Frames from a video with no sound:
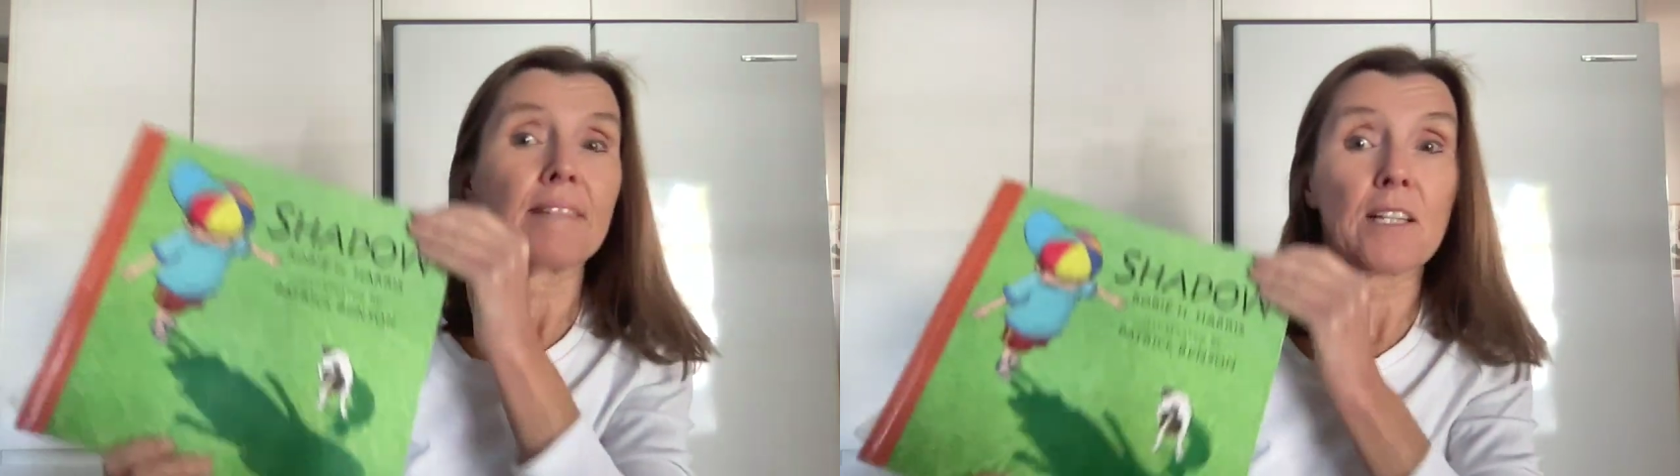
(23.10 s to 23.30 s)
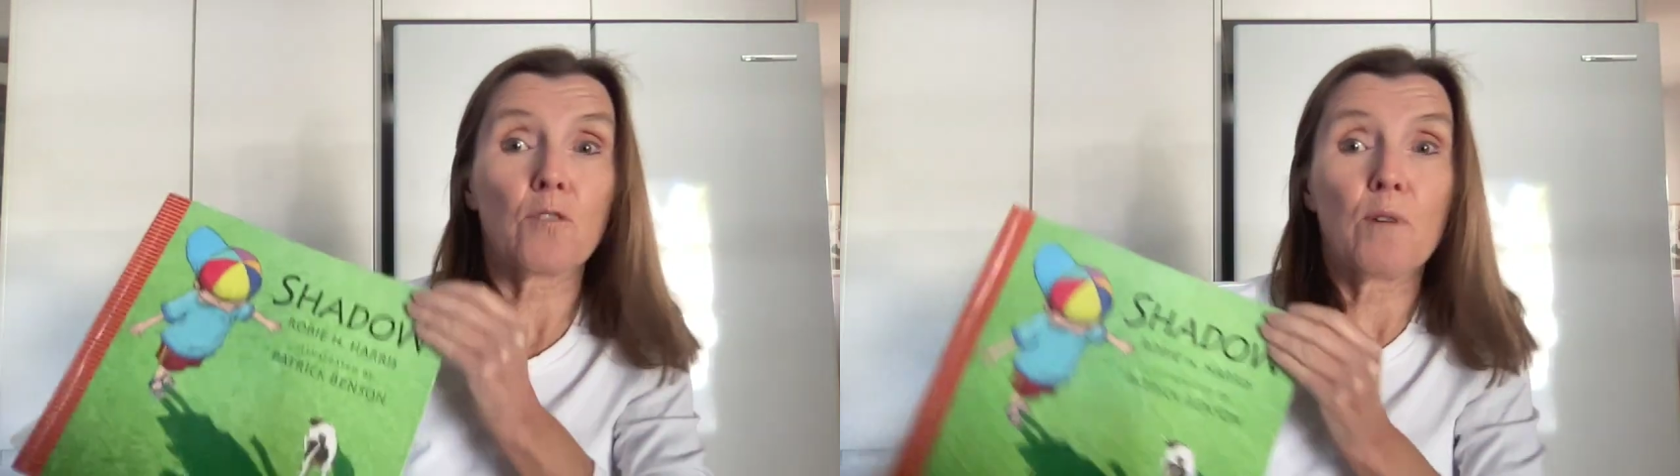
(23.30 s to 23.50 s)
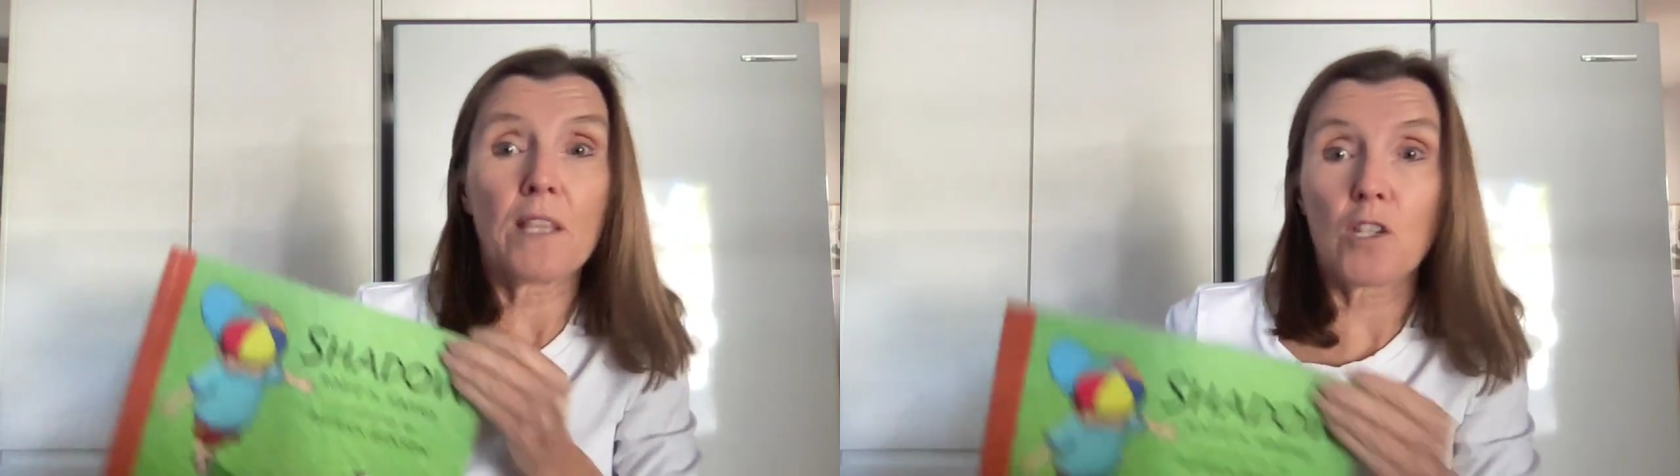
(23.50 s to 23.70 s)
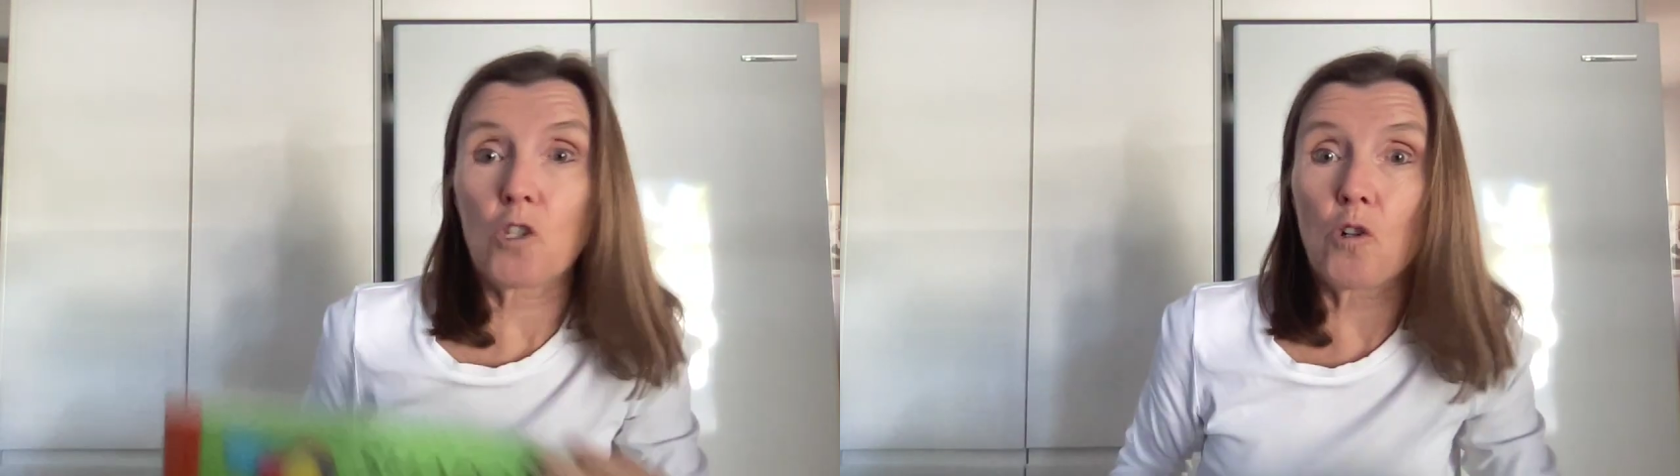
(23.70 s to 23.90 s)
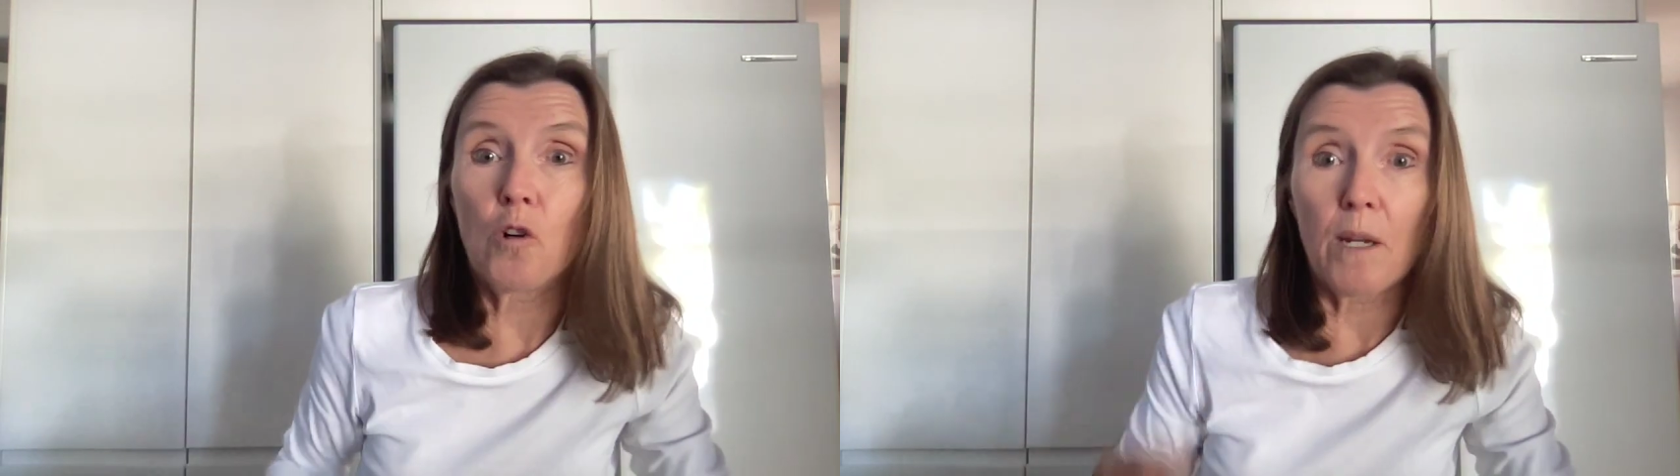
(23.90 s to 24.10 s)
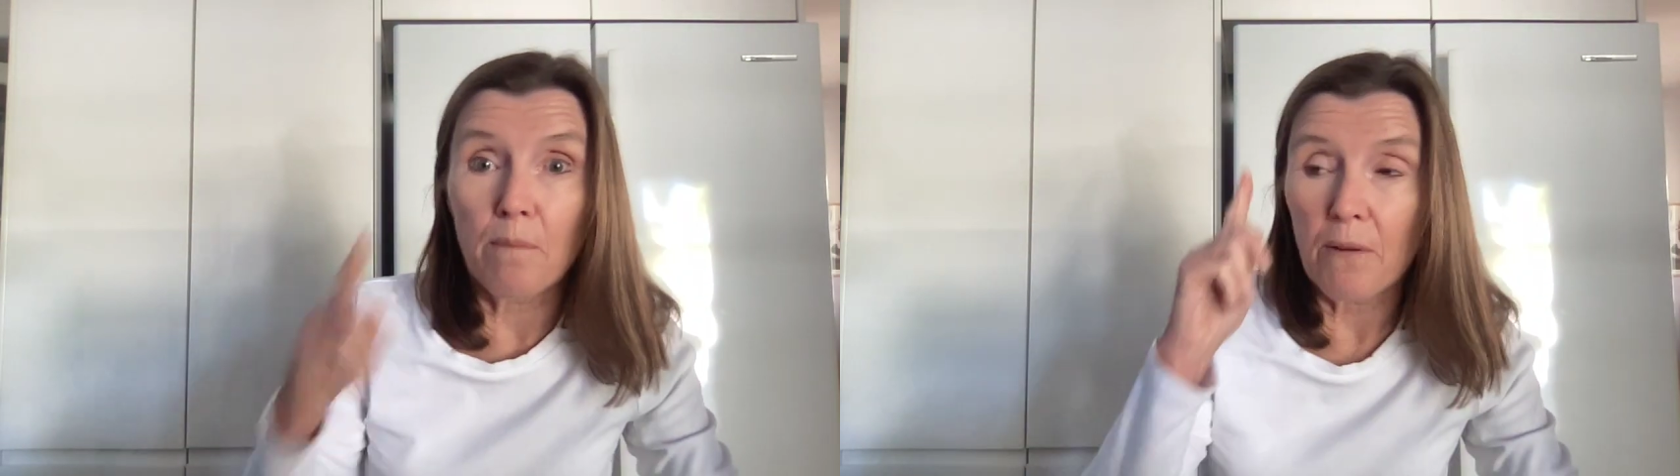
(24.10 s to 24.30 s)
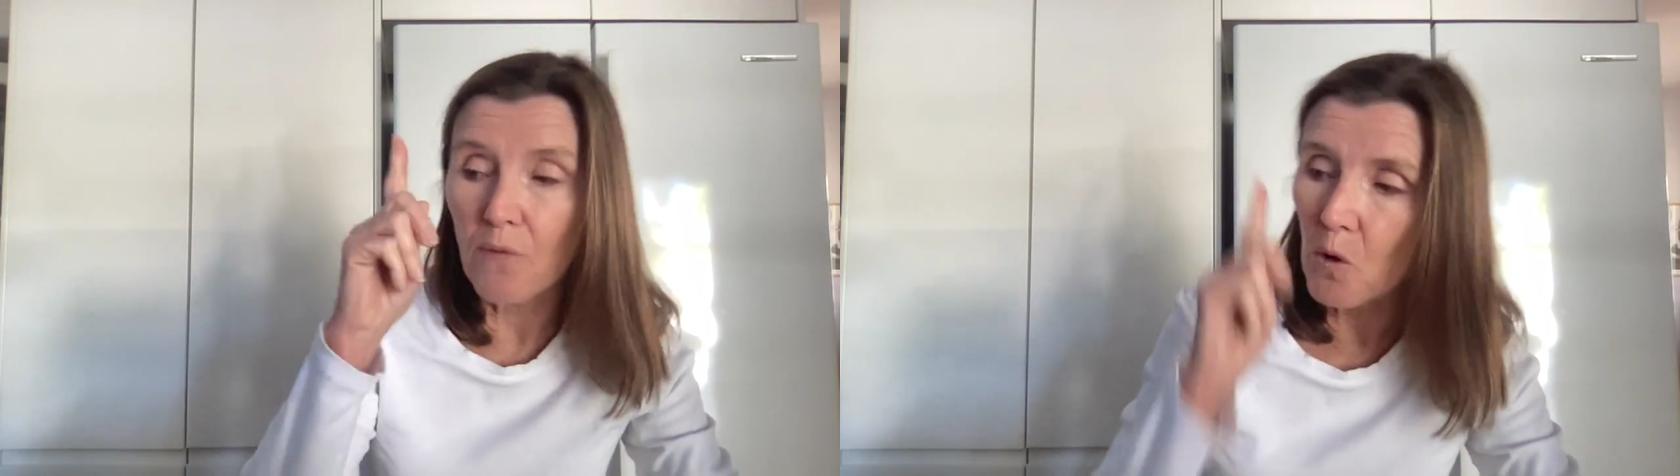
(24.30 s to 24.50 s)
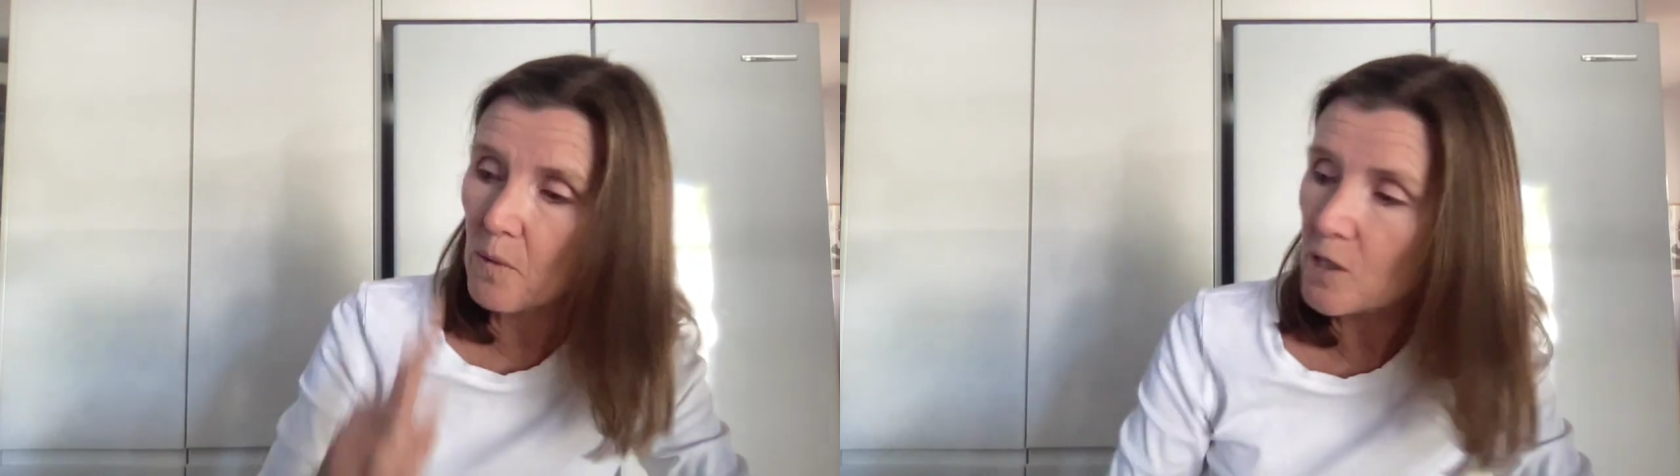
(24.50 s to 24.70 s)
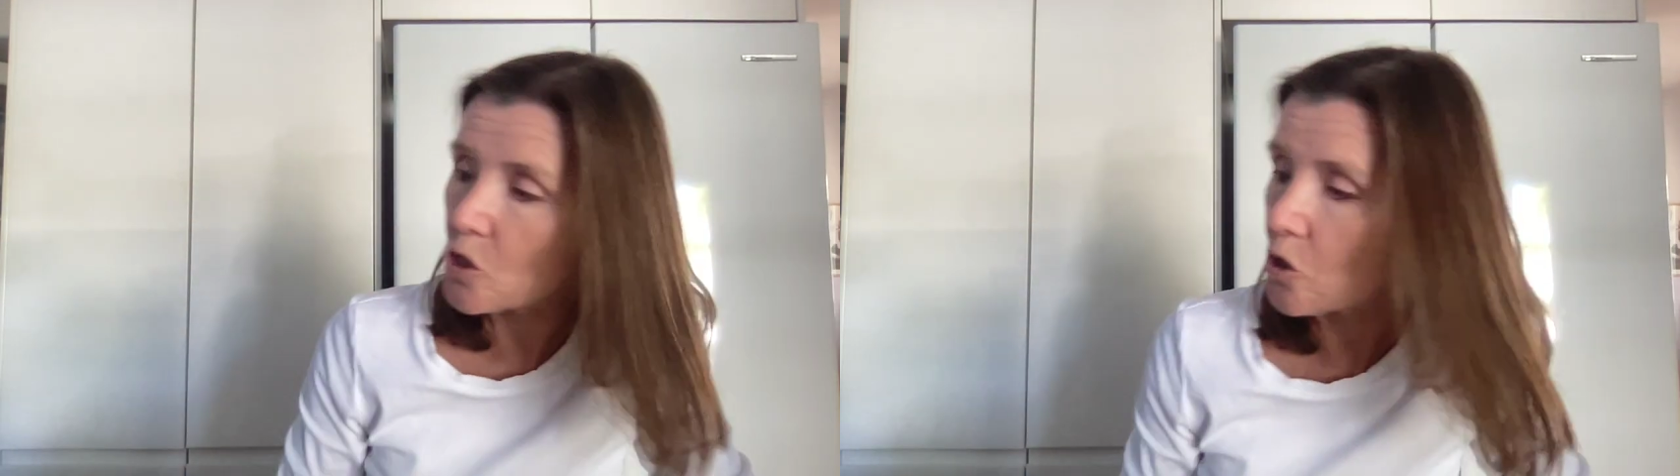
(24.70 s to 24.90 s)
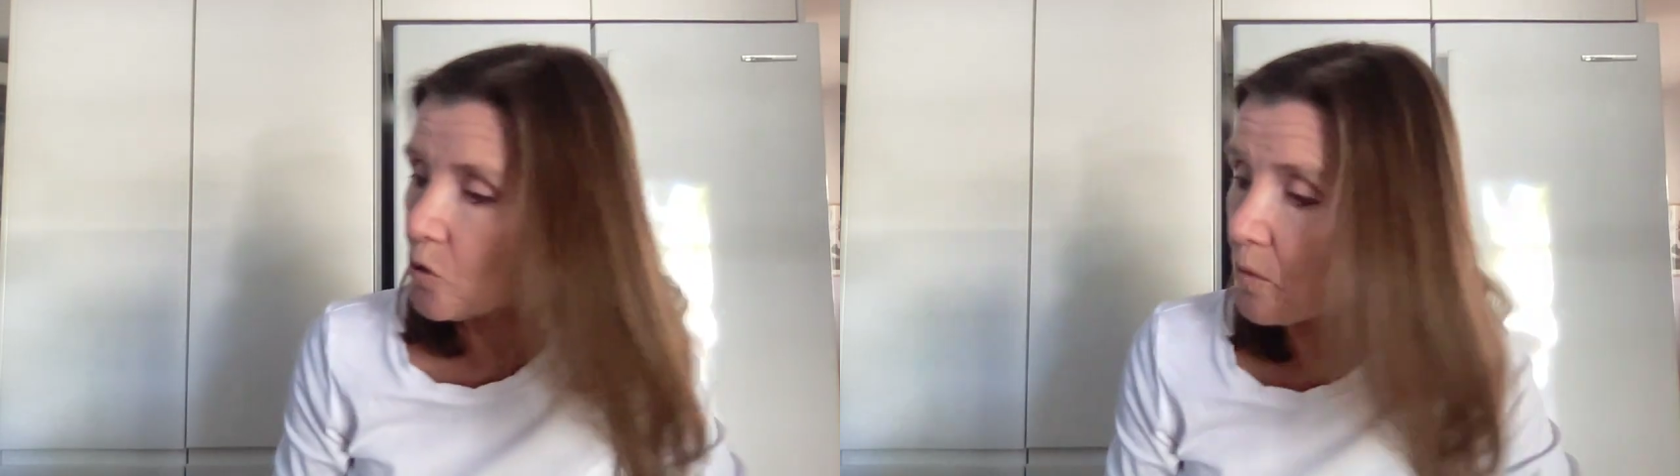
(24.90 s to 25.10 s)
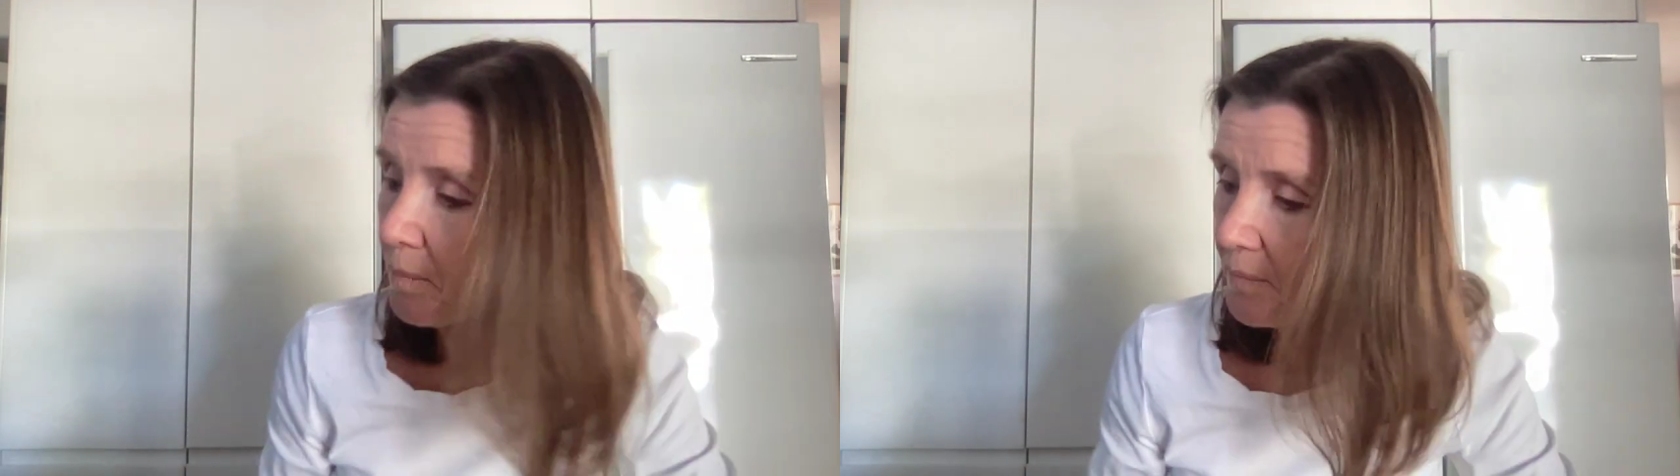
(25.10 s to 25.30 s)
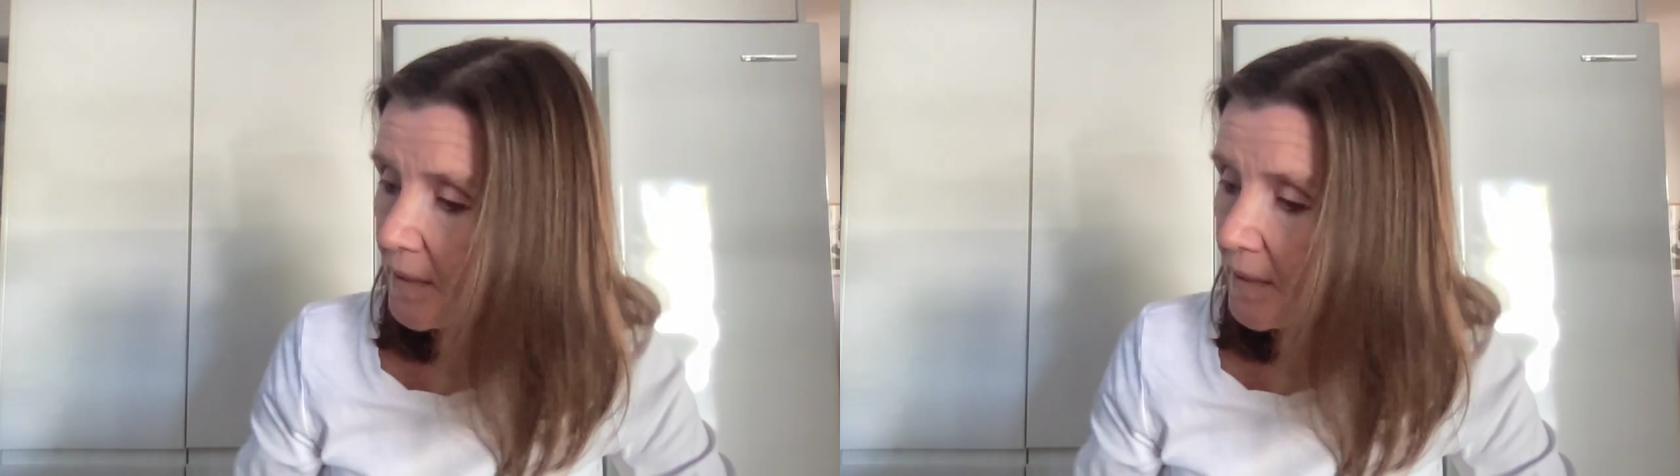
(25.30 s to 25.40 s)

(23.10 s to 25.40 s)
Let's read the story. Before we do,